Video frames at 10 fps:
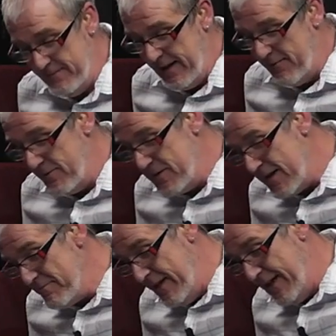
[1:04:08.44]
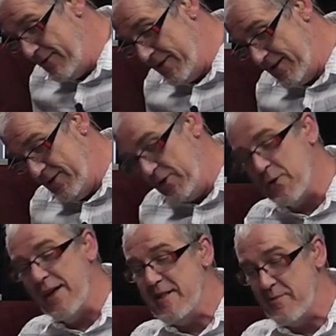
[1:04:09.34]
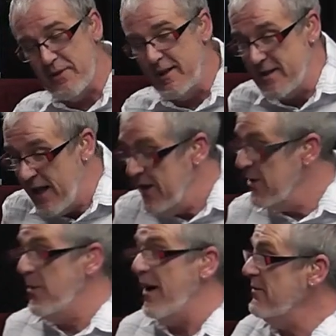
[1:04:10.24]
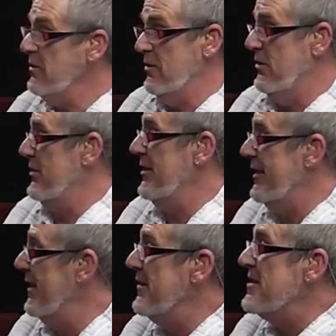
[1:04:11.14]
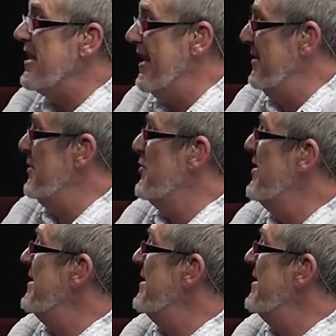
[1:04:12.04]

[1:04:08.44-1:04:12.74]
I must admit, I was just quite surprised. You haven't got the slightest trace